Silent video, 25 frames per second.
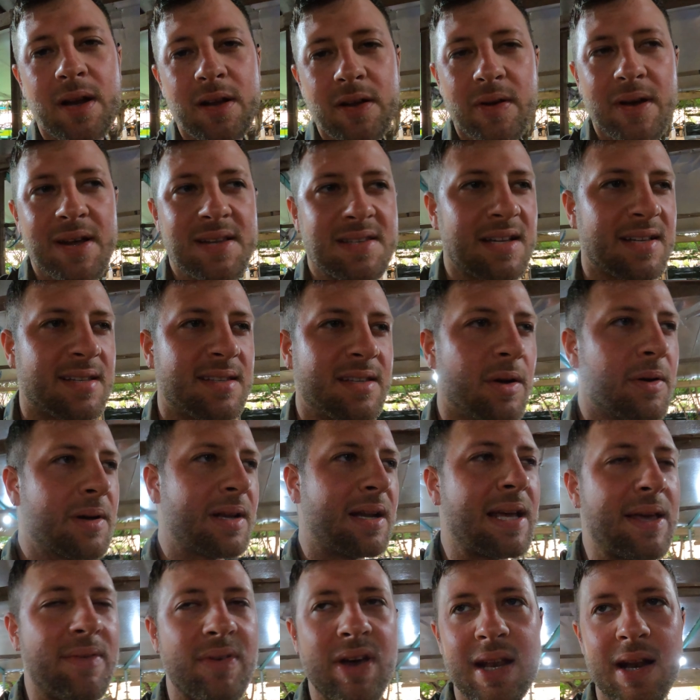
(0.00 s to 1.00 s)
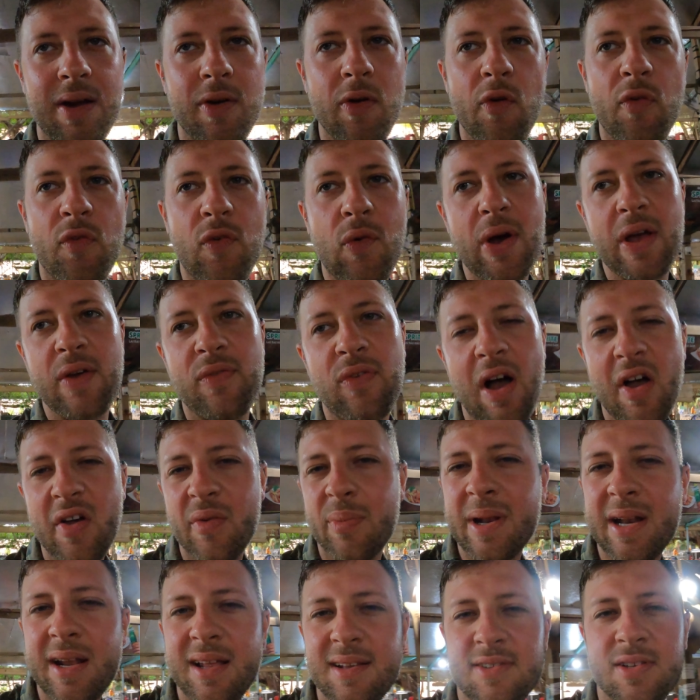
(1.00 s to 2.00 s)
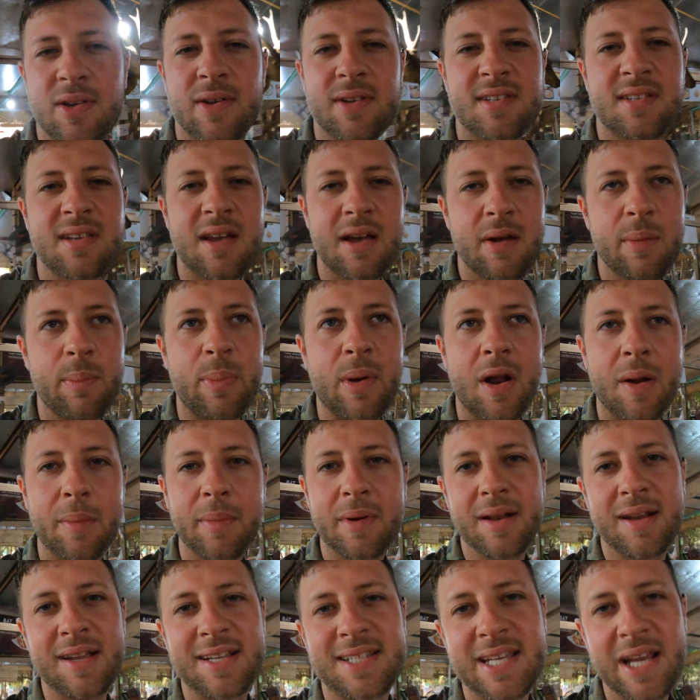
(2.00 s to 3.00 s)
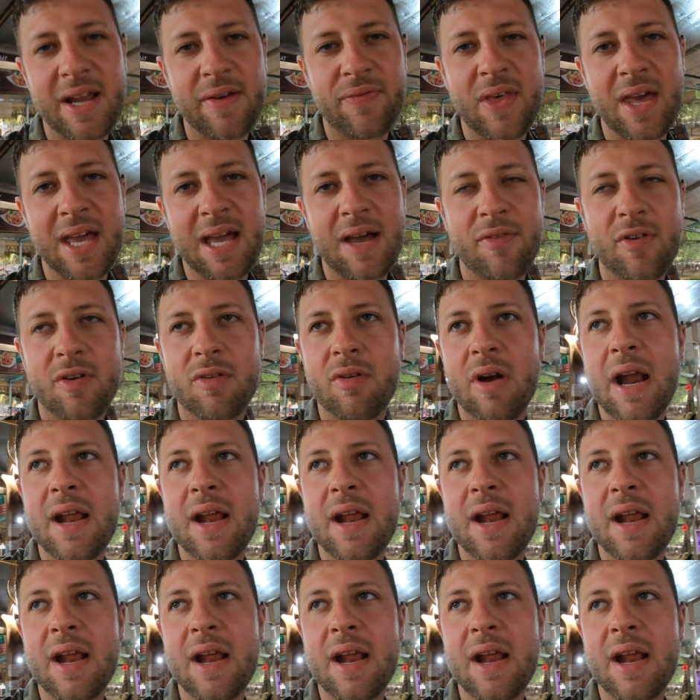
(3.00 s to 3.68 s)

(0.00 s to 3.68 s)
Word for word: gonna do is I'm still gonna give it another forty-five minutes or so, but I'm gonna see if they have a